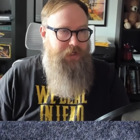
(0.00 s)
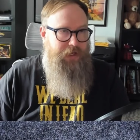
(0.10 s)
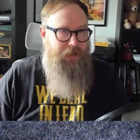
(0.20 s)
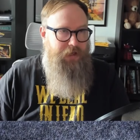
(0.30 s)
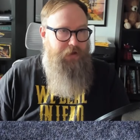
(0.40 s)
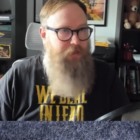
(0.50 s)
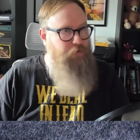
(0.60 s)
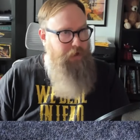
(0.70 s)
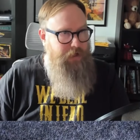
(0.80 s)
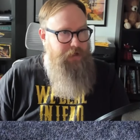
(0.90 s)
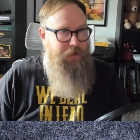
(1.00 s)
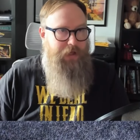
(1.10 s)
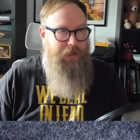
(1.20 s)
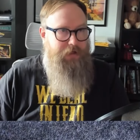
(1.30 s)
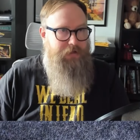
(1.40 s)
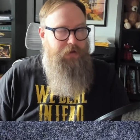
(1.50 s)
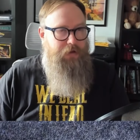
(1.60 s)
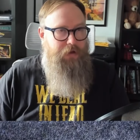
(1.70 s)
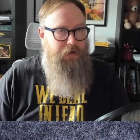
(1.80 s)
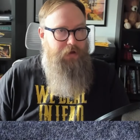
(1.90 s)
a thread hat.
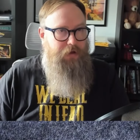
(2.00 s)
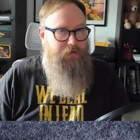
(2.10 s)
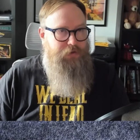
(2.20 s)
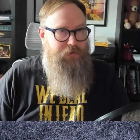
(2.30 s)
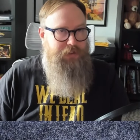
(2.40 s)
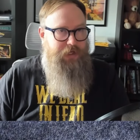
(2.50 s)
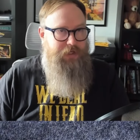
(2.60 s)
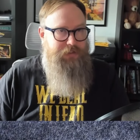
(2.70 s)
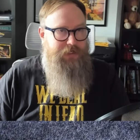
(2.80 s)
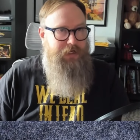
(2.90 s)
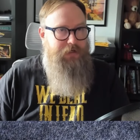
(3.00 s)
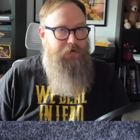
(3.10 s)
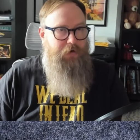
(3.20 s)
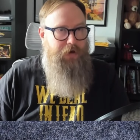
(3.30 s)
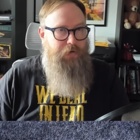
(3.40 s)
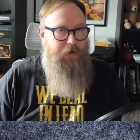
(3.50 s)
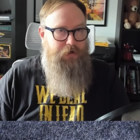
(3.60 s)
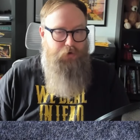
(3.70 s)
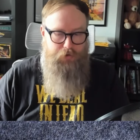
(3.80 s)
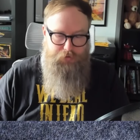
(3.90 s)
So it has a dented crown and
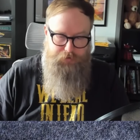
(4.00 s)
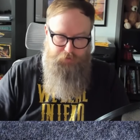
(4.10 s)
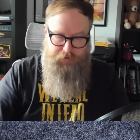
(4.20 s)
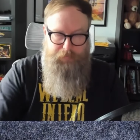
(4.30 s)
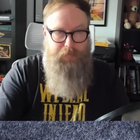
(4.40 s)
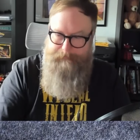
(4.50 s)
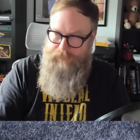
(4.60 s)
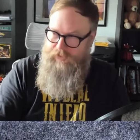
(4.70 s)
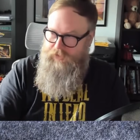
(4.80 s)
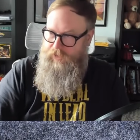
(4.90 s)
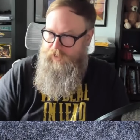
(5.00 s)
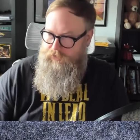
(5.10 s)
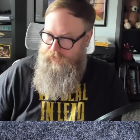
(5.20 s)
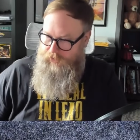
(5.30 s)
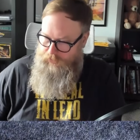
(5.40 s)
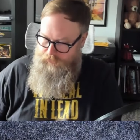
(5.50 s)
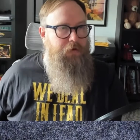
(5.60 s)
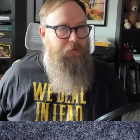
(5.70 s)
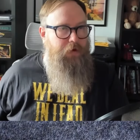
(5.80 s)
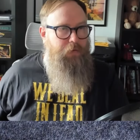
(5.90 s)
curled brim. It's a classic hat.
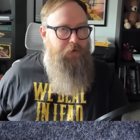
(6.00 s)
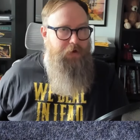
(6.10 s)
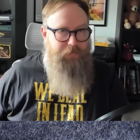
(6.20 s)
All right, what kind of